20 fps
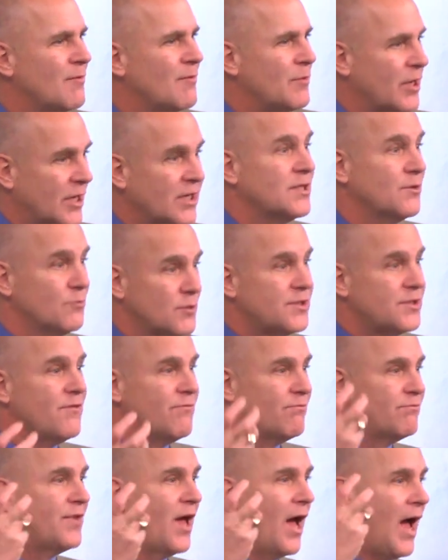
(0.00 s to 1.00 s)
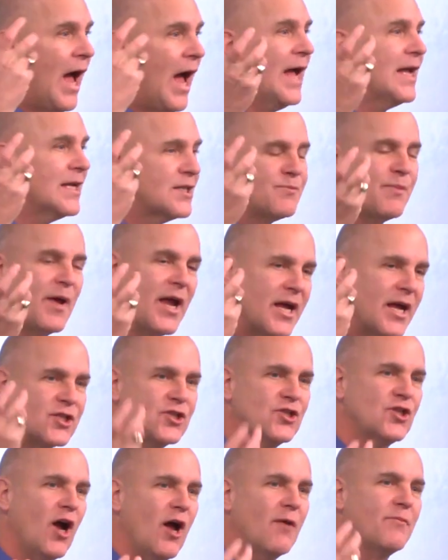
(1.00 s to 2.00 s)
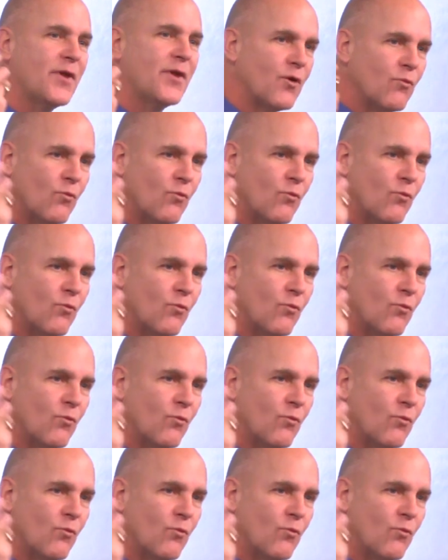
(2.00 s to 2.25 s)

because it was the highest paying job that